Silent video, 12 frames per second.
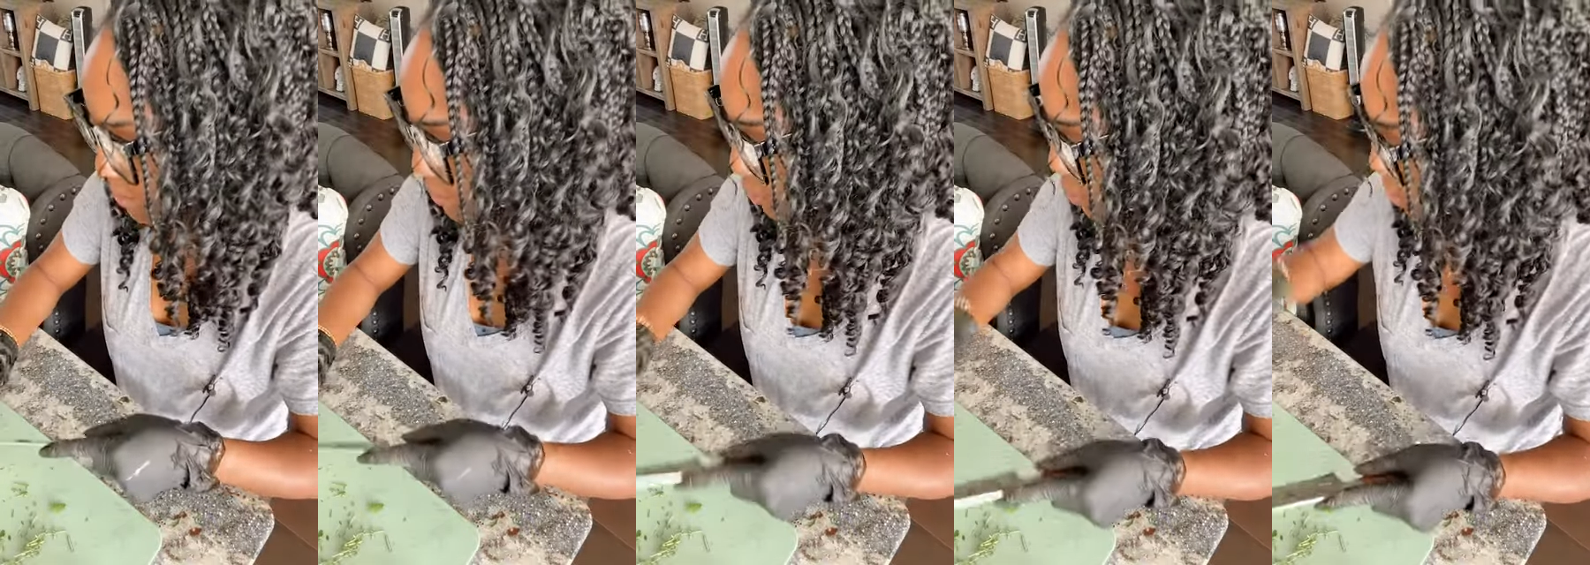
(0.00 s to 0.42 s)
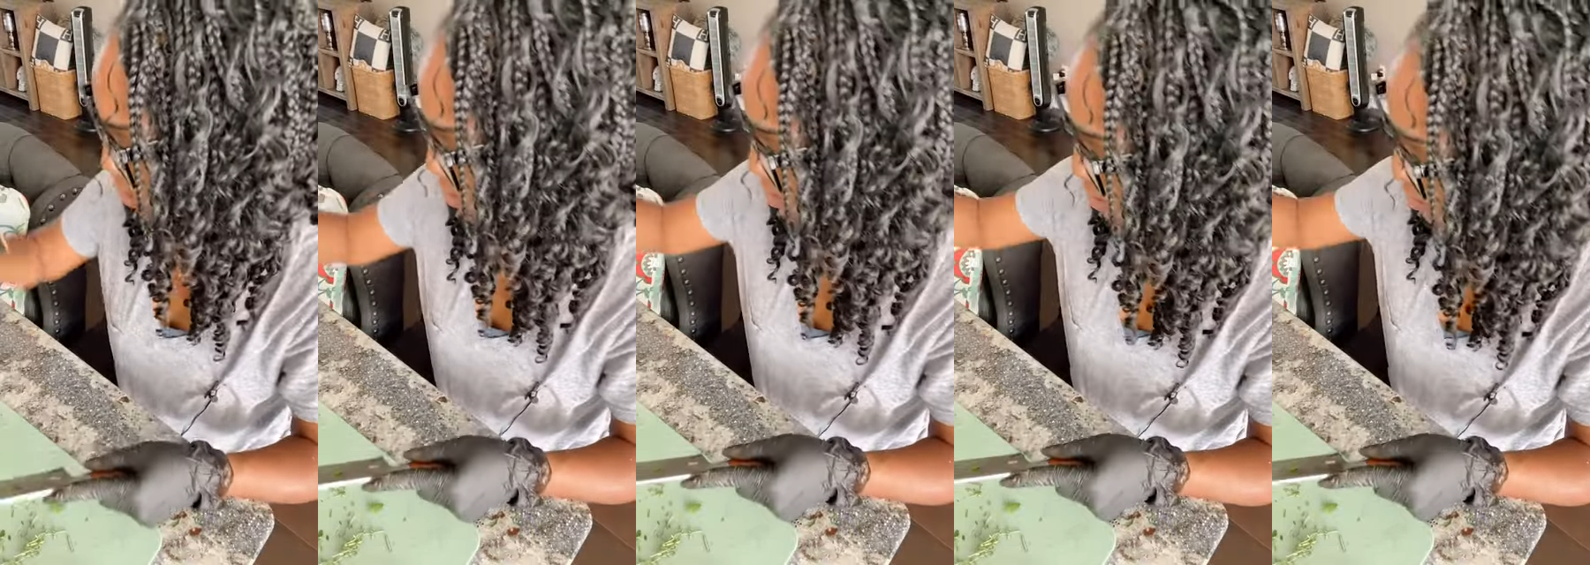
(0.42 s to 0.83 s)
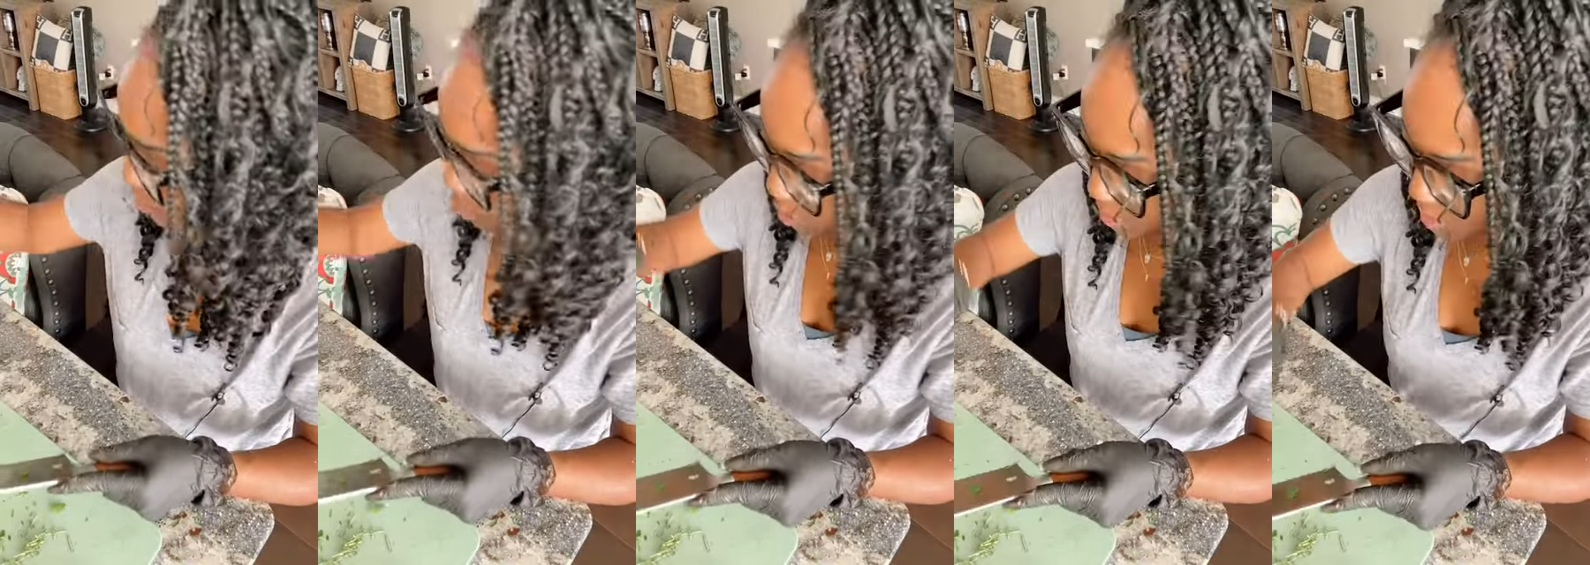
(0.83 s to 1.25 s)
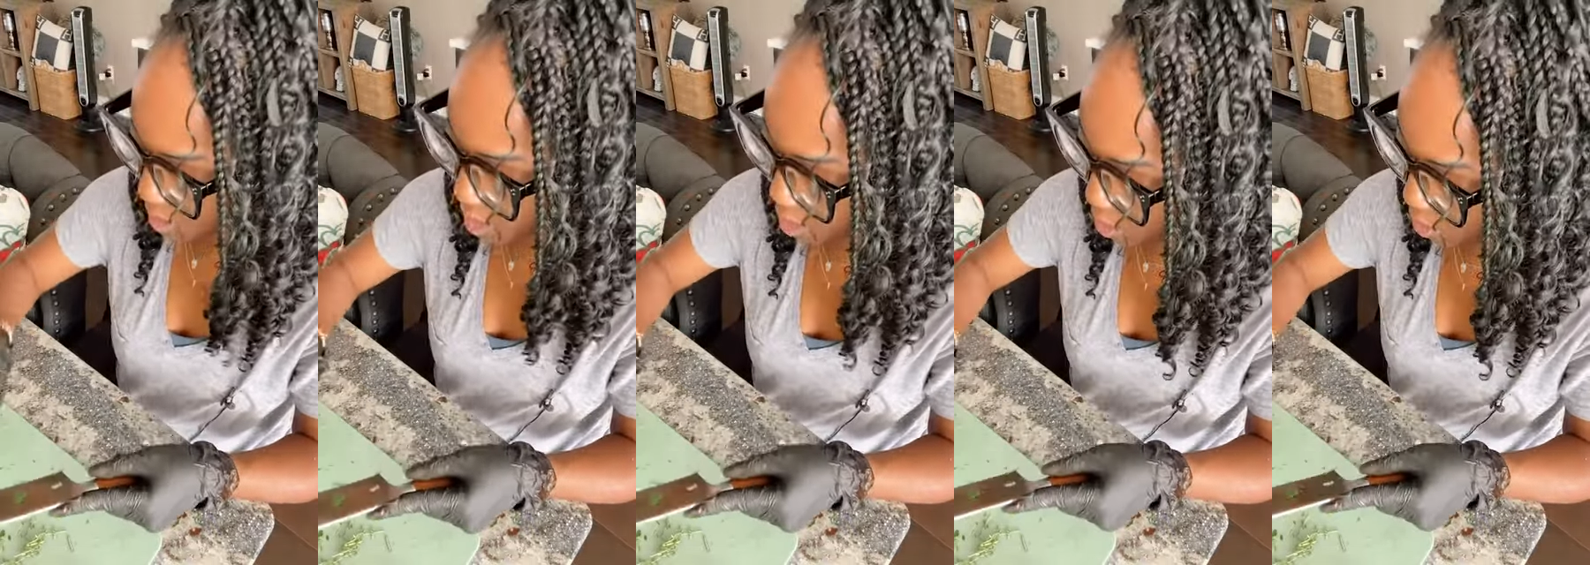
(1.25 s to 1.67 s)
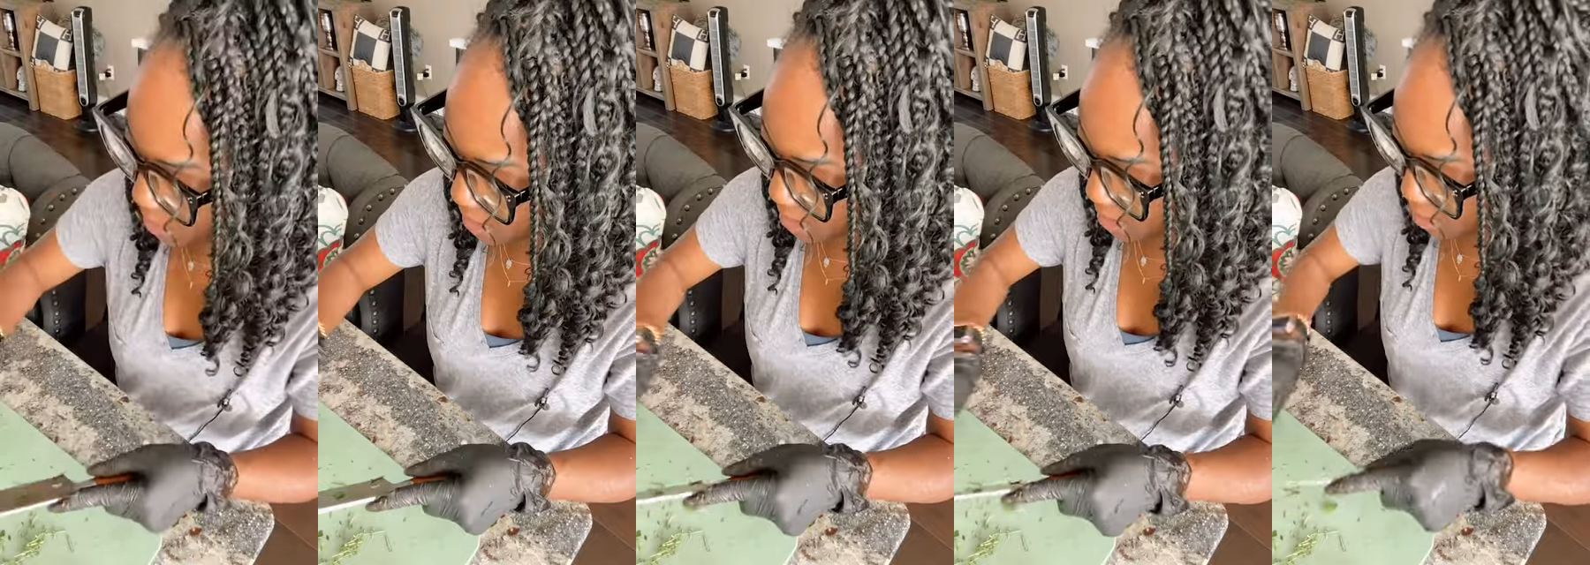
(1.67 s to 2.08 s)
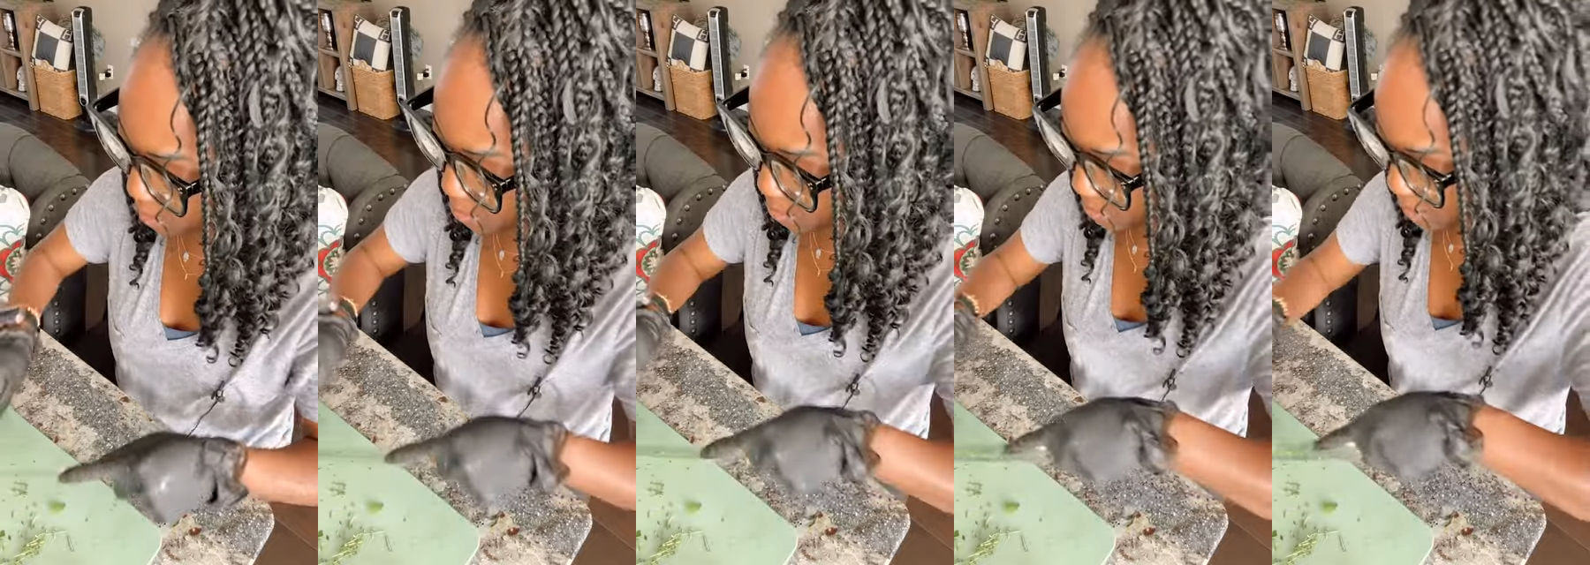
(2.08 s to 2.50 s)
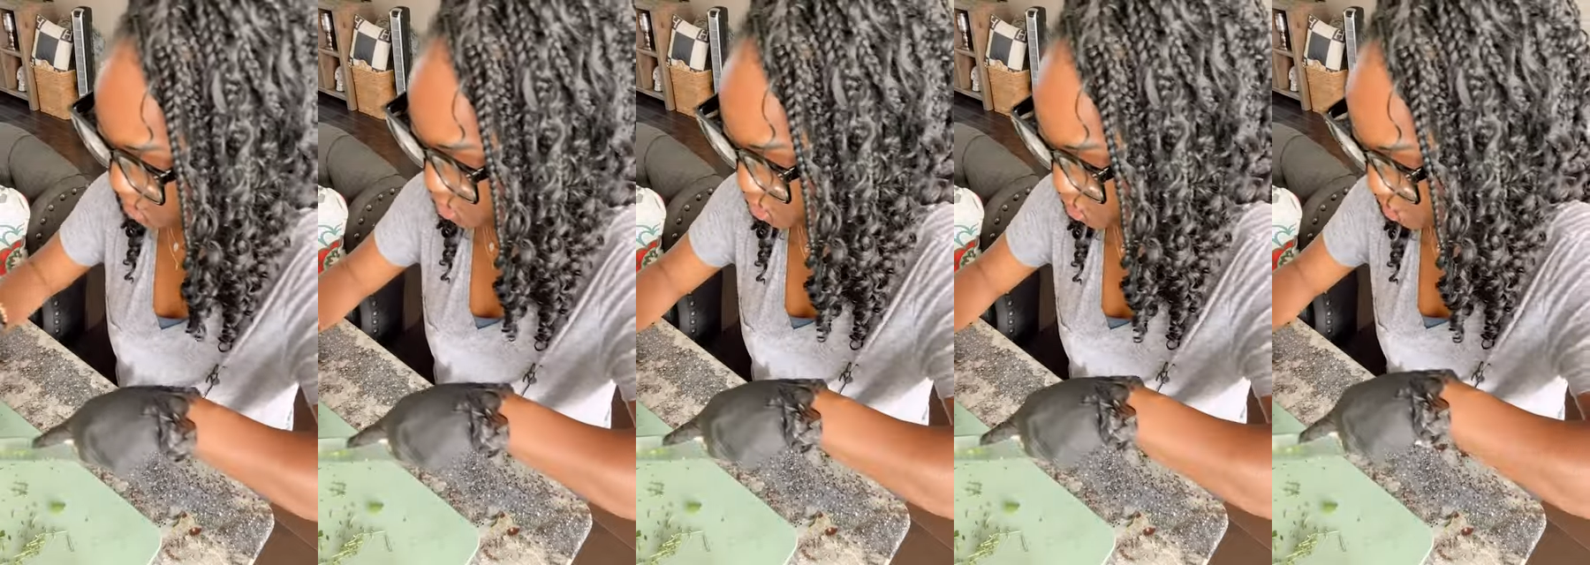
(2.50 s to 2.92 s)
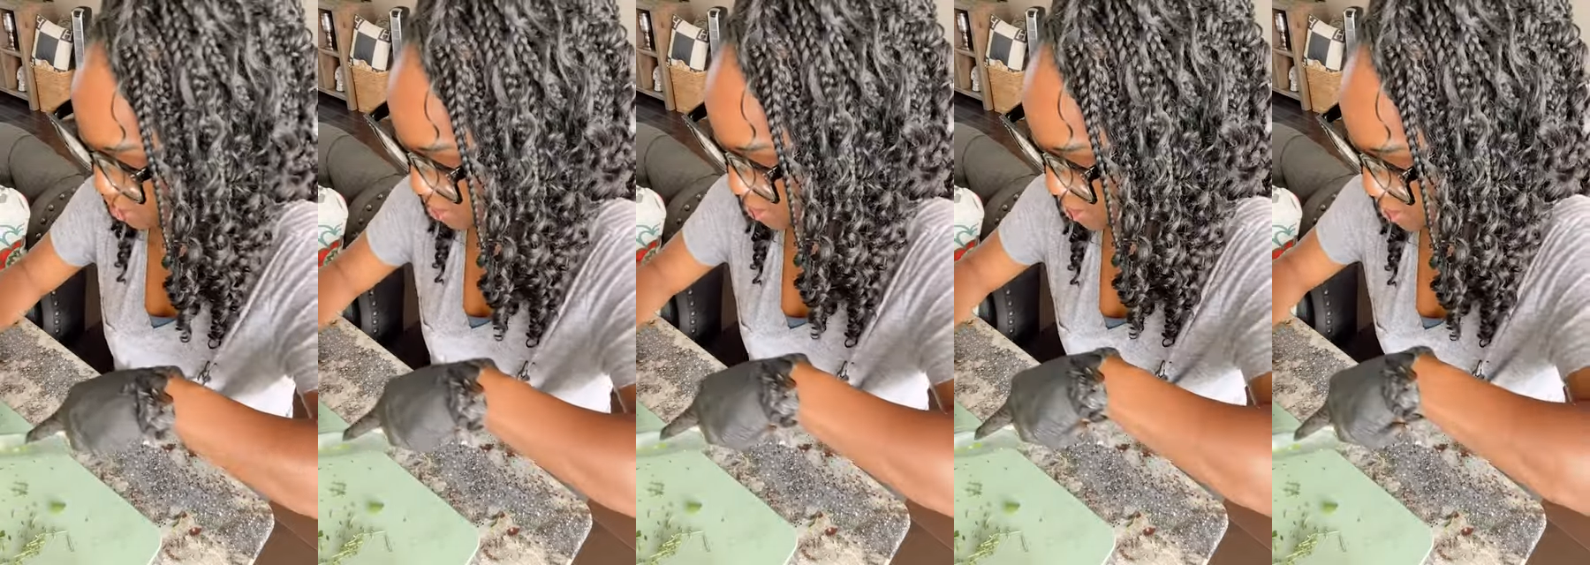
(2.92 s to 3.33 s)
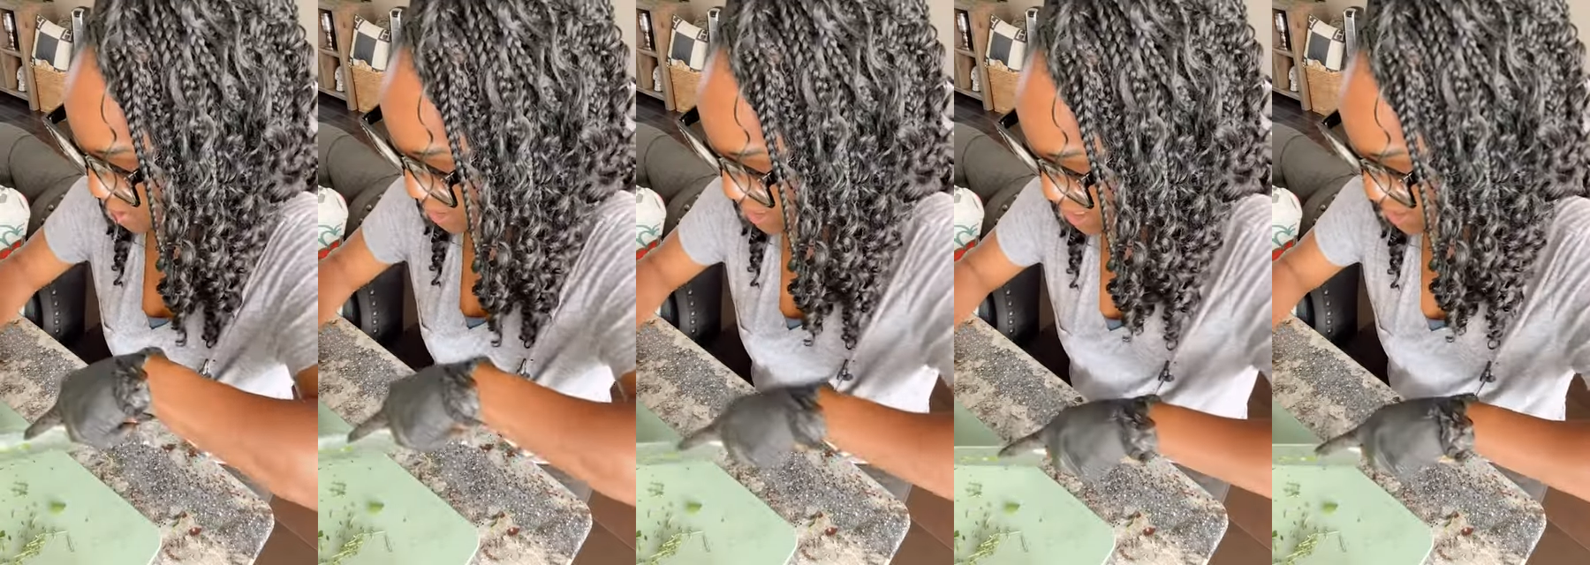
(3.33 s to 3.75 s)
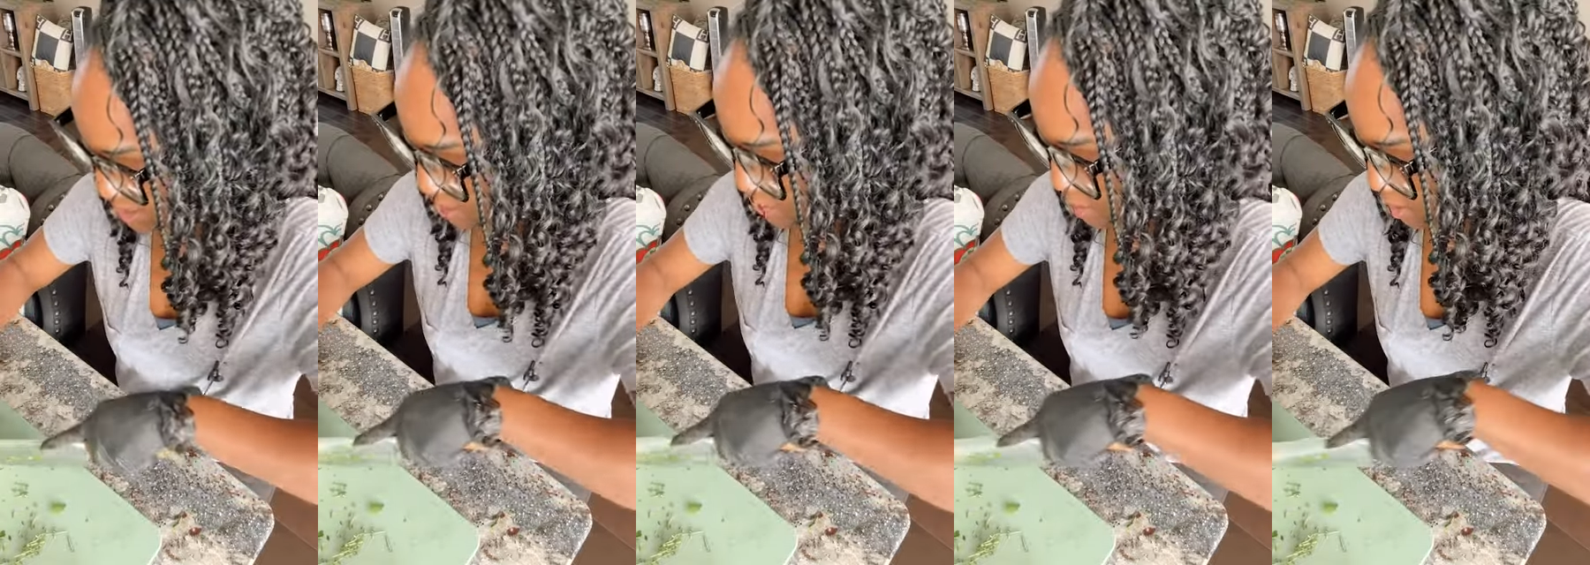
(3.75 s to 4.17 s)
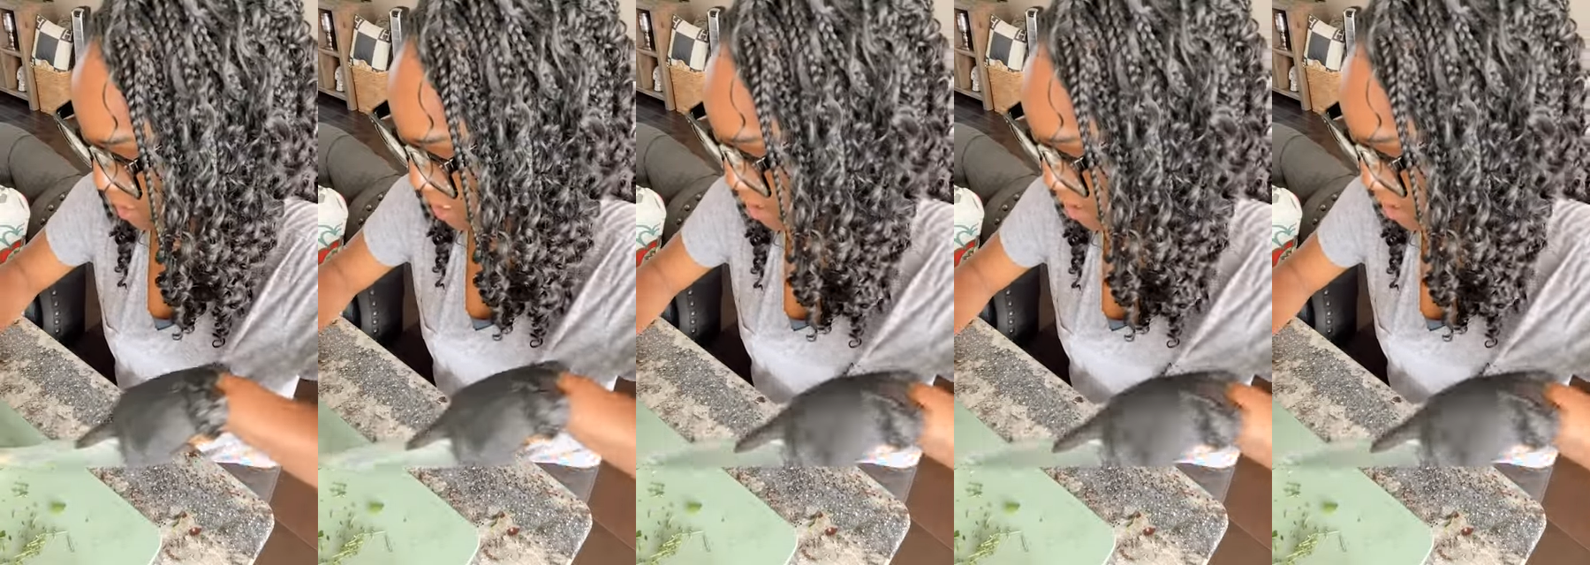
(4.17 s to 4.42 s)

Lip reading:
[unreadable: no face in view]